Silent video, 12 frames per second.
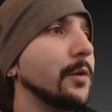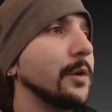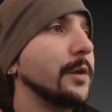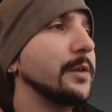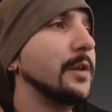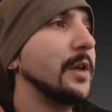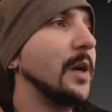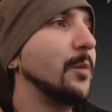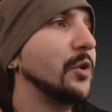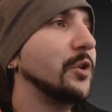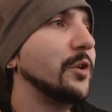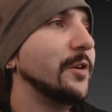See how
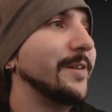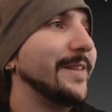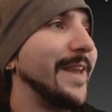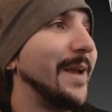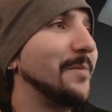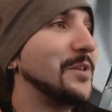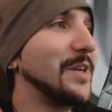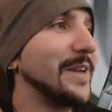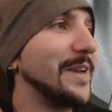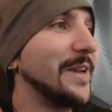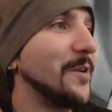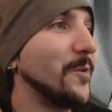much damage I
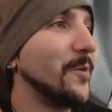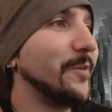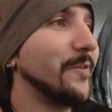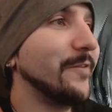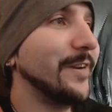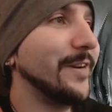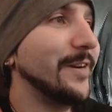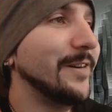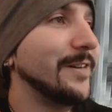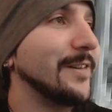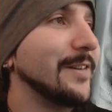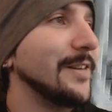can get away with over here.
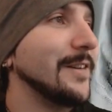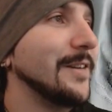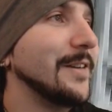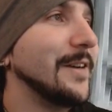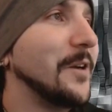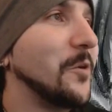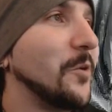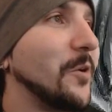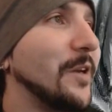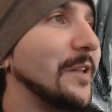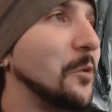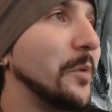I know we're
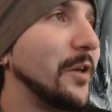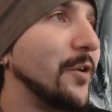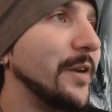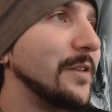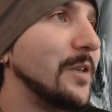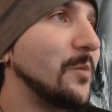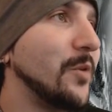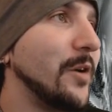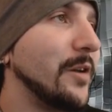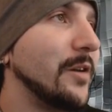going a little bit crazy, but